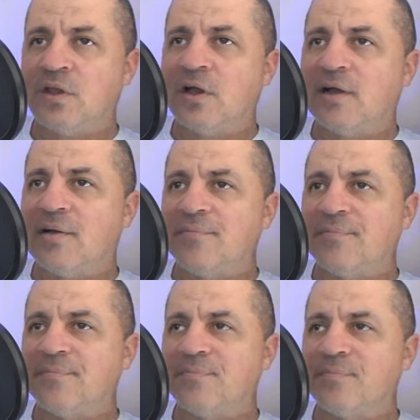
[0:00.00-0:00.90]
Um,
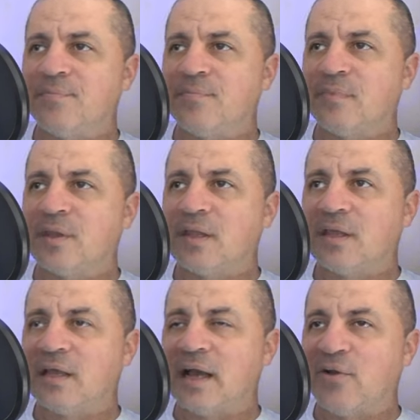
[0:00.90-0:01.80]

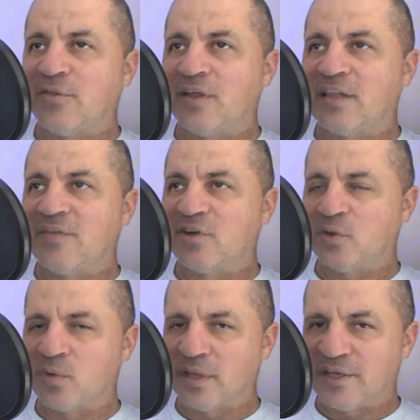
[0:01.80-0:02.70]
I don't think they have a
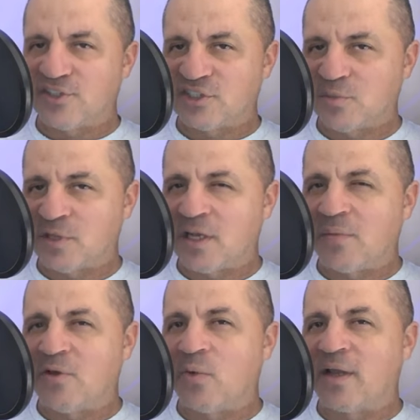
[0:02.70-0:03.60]
good relationship with the
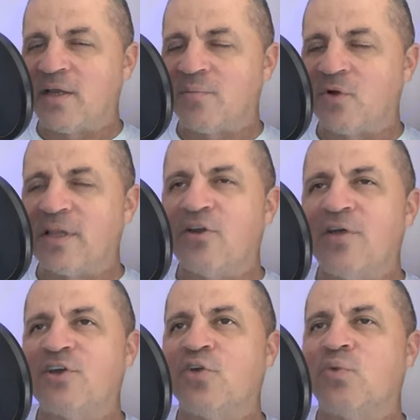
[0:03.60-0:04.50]
NWA anymore. They don't
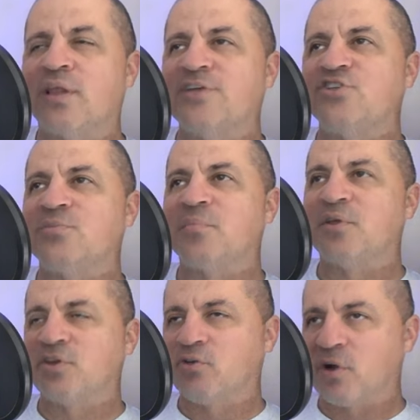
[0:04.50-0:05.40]
have a good relationship, but
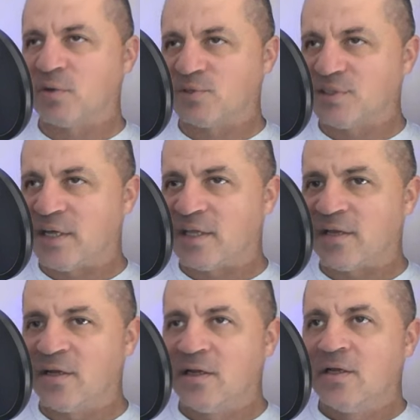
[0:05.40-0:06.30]
Billy Corgan was saying
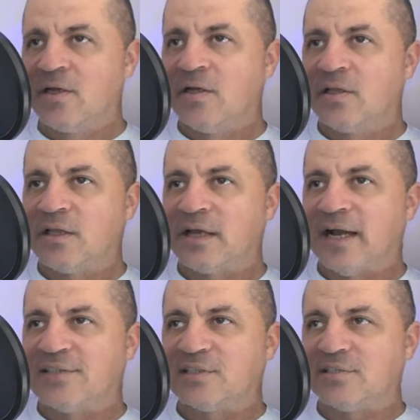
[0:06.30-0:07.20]
that the
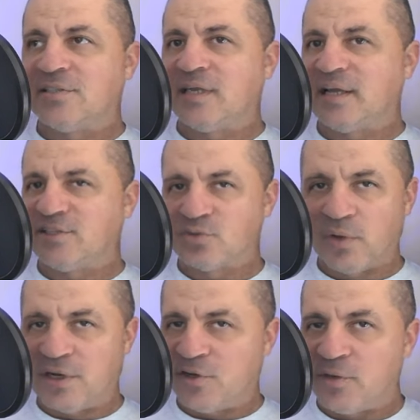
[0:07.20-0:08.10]
guys at TNA just
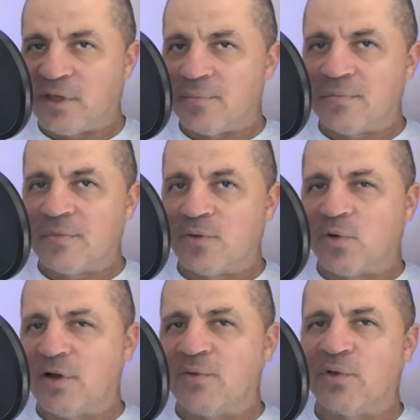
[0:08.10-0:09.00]
want to do them. They
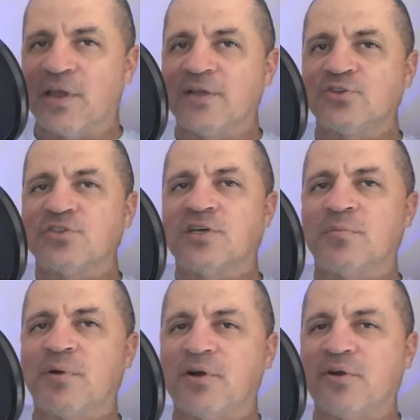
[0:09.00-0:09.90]
weren't really interested
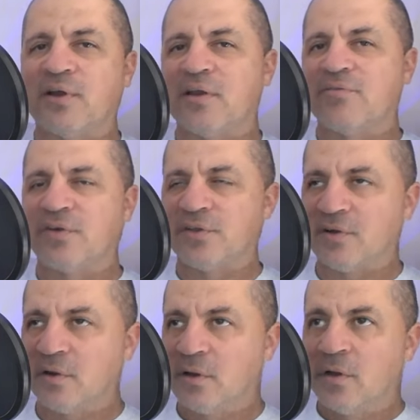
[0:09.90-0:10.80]
in partnering any
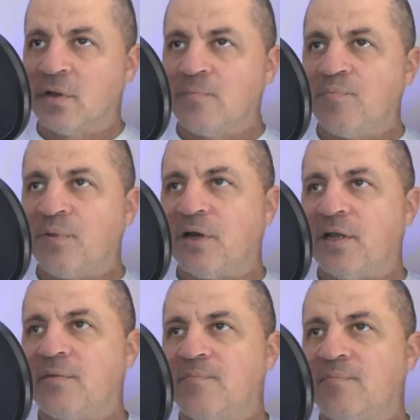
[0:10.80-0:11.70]
further.
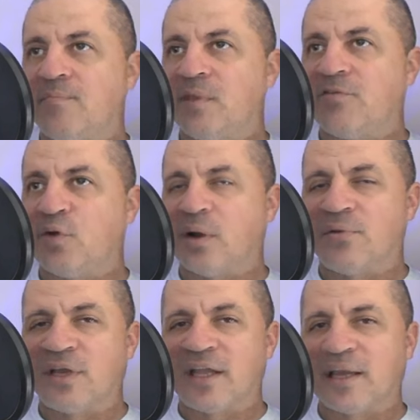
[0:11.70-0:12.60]
But if you were able
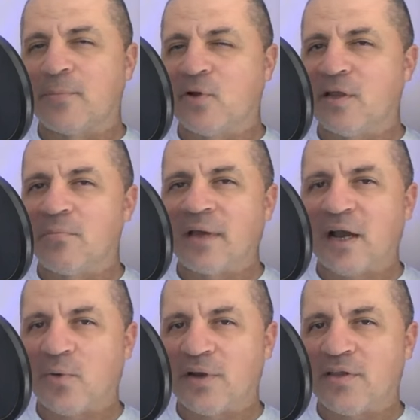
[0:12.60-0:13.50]
to get like pretty
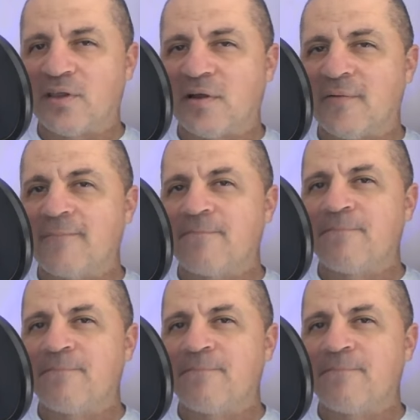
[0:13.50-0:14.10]
empowered in there,